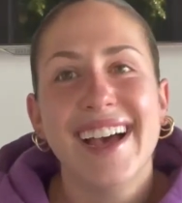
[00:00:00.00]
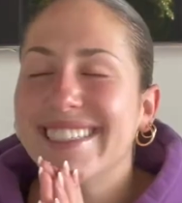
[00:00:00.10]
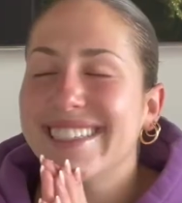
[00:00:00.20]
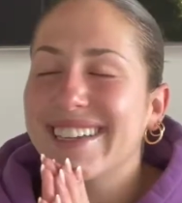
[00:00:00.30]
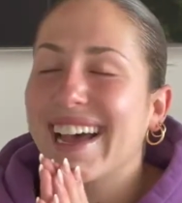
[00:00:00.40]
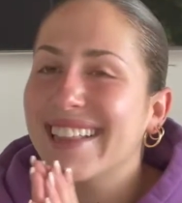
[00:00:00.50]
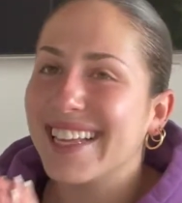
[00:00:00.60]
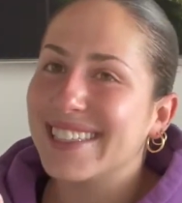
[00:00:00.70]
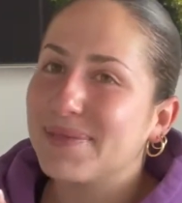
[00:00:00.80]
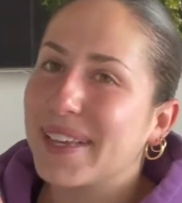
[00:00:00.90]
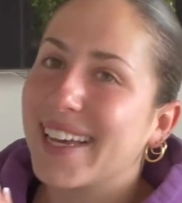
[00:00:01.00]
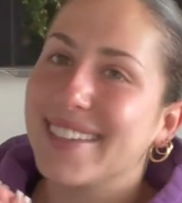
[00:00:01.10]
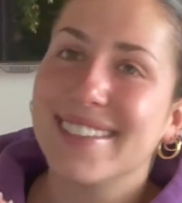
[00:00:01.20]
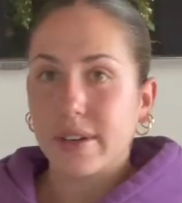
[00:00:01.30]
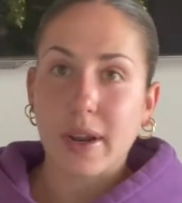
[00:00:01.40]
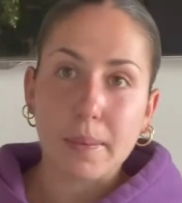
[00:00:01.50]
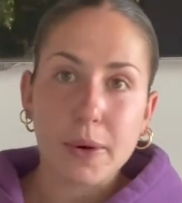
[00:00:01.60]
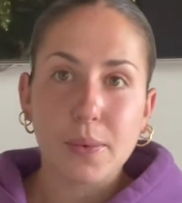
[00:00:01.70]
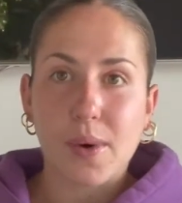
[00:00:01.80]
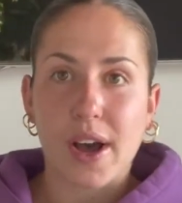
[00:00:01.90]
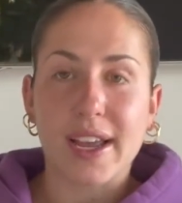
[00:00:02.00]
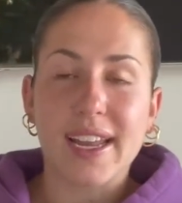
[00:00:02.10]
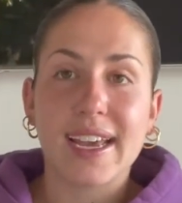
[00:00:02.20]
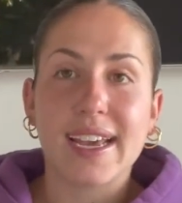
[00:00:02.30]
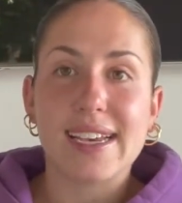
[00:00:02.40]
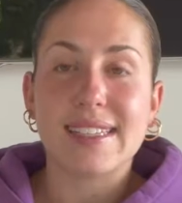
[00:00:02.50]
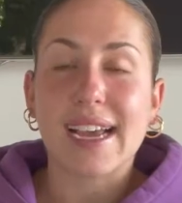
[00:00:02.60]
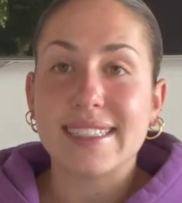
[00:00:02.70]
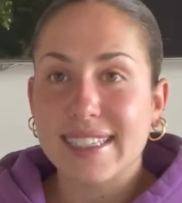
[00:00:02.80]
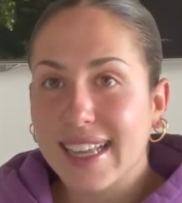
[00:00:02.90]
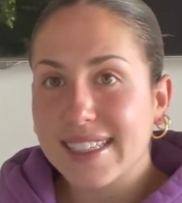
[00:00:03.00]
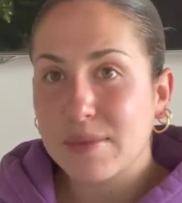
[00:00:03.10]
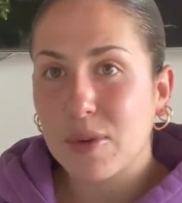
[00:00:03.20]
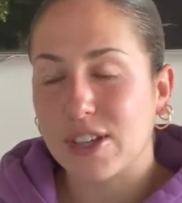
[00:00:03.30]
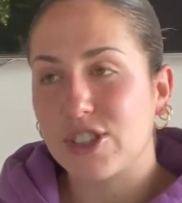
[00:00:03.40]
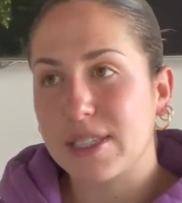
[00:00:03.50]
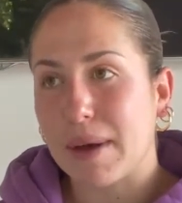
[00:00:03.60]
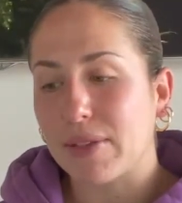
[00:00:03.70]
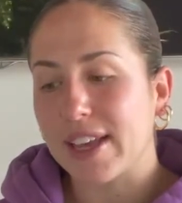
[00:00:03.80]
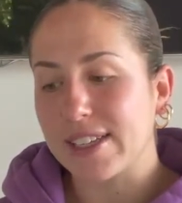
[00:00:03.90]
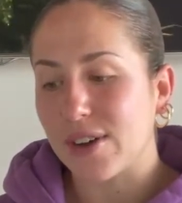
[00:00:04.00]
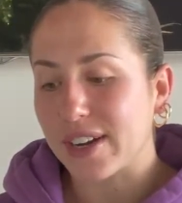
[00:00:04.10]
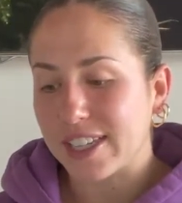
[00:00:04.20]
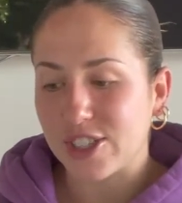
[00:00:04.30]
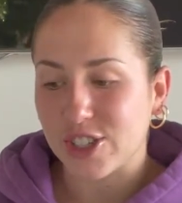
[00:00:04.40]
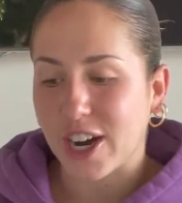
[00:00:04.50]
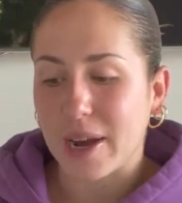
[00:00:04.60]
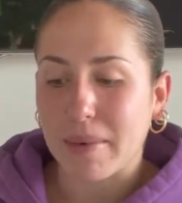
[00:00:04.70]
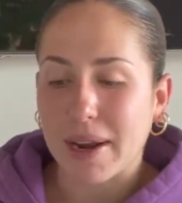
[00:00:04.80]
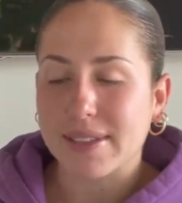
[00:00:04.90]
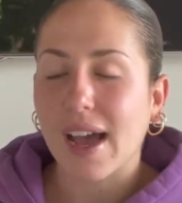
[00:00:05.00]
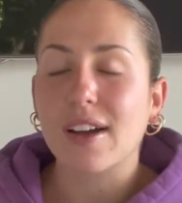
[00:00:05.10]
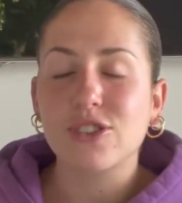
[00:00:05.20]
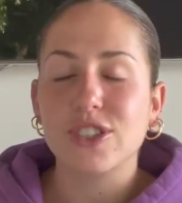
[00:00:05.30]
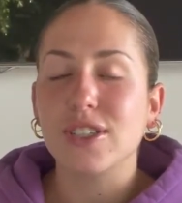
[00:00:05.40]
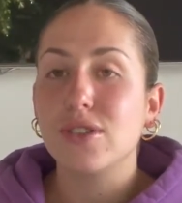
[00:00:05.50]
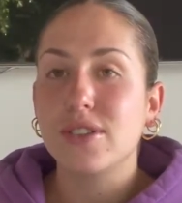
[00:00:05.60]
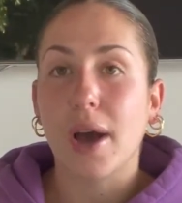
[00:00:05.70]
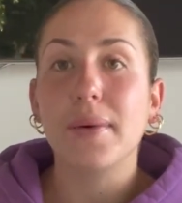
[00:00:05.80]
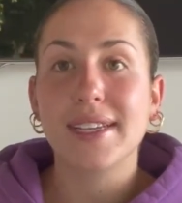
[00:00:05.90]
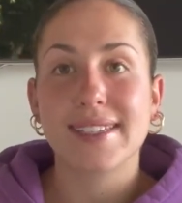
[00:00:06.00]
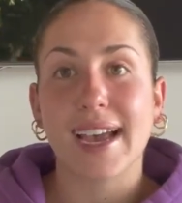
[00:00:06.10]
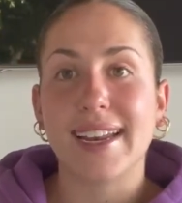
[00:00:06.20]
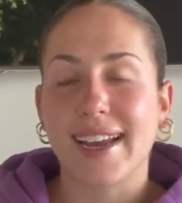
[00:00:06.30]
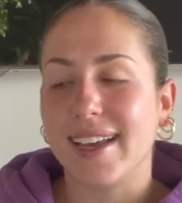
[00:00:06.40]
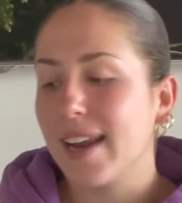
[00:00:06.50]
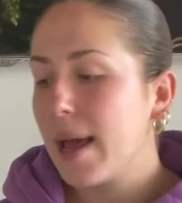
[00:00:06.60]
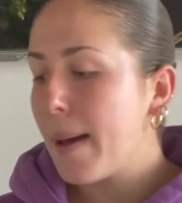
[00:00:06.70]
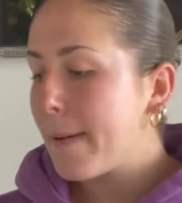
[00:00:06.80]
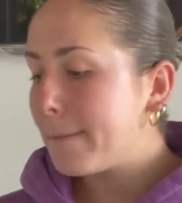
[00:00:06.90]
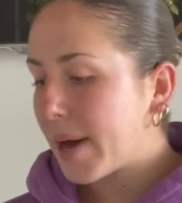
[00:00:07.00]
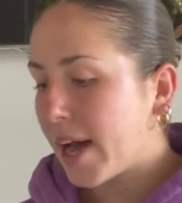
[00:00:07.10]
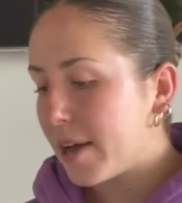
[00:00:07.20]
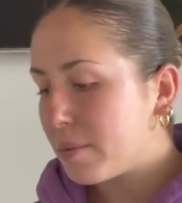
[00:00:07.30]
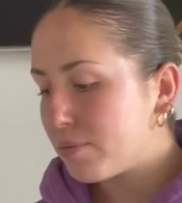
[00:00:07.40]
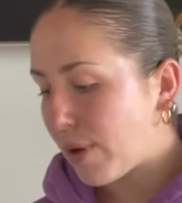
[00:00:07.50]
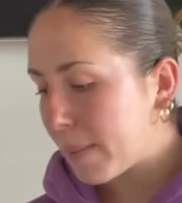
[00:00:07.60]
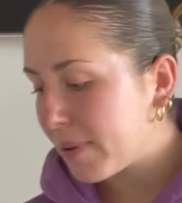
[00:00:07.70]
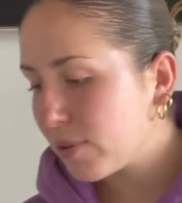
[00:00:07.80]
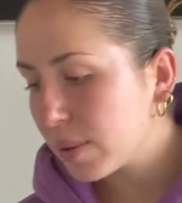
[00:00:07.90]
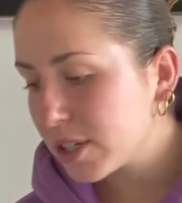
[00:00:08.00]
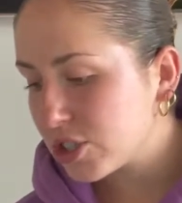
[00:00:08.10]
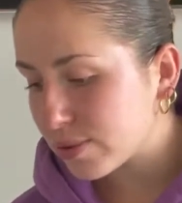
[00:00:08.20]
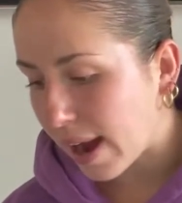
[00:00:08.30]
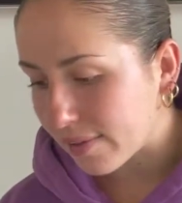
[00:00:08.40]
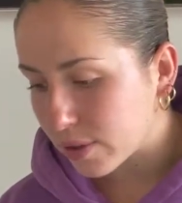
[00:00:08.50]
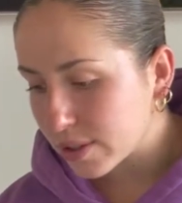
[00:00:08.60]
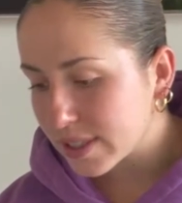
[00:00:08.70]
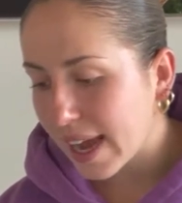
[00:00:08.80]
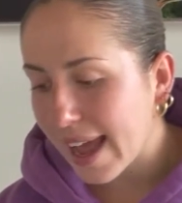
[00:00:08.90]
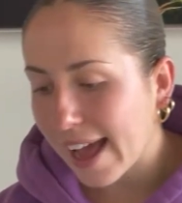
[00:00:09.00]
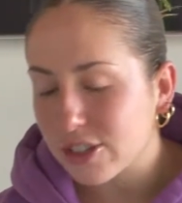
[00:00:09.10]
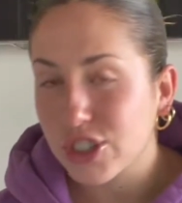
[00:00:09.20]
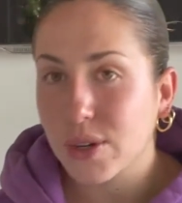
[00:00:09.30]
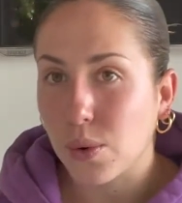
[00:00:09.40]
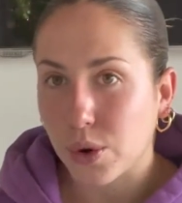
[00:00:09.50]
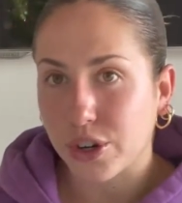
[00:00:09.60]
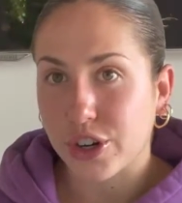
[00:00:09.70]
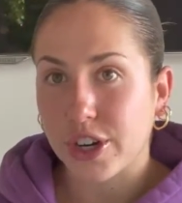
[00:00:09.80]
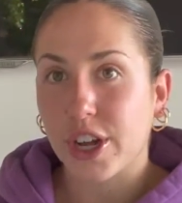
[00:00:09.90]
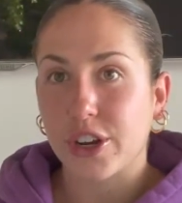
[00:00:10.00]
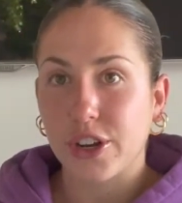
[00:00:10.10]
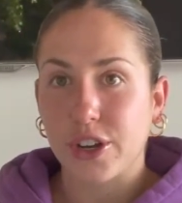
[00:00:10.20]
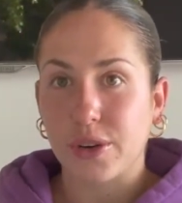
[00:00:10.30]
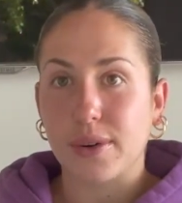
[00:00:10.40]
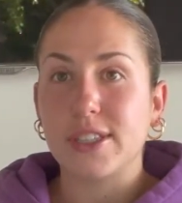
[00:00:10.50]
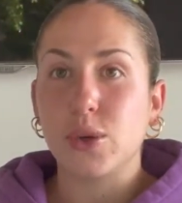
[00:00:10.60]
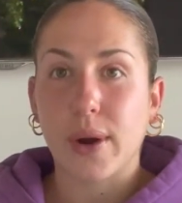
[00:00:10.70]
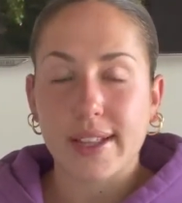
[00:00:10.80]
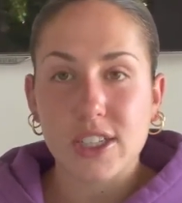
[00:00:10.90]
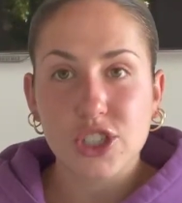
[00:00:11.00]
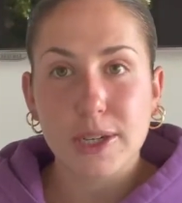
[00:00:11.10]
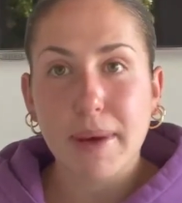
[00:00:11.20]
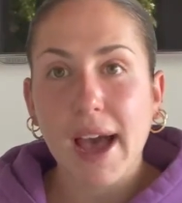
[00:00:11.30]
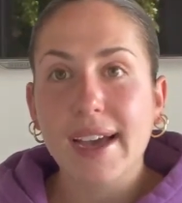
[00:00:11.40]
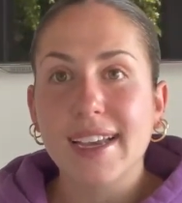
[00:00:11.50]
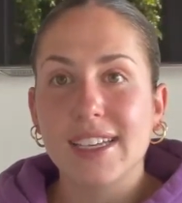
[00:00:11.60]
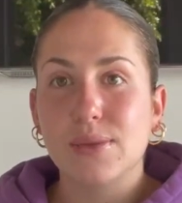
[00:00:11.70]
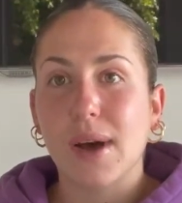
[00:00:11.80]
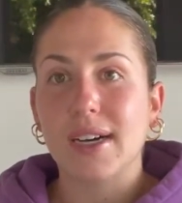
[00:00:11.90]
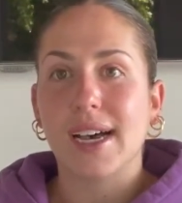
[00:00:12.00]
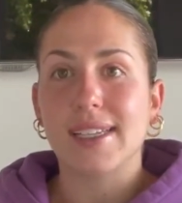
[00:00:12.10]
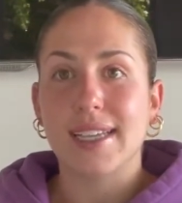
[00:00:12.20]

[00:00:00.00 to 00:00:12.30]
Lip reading: So yeah, let's begin. Number one is I did get some questions about this on Instagram and I was actually so excited. But right before we traveled, I actually ordered a new toiletry bag as well as a